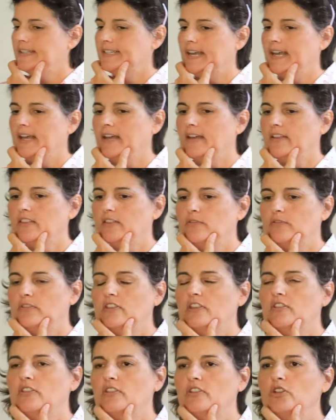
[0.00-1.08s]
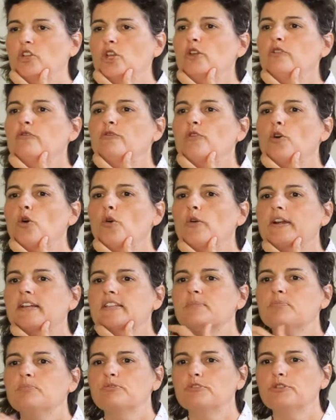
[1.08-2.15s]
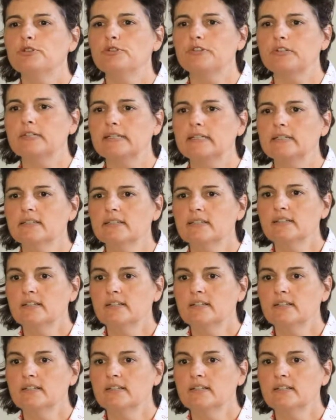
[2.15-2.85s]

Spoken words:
the new 4X brewery,